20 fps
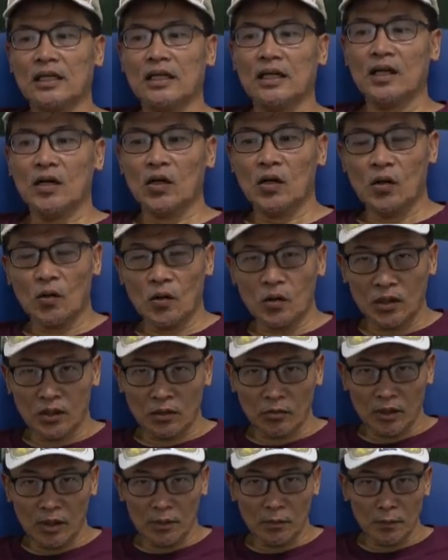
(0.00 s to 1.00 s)
on the
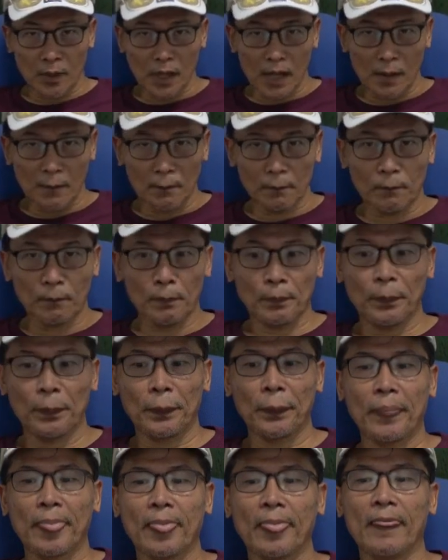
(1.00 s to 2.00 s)
web map.
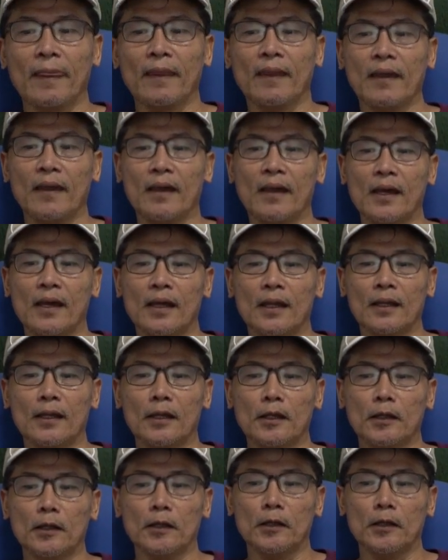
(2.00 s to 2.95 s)
And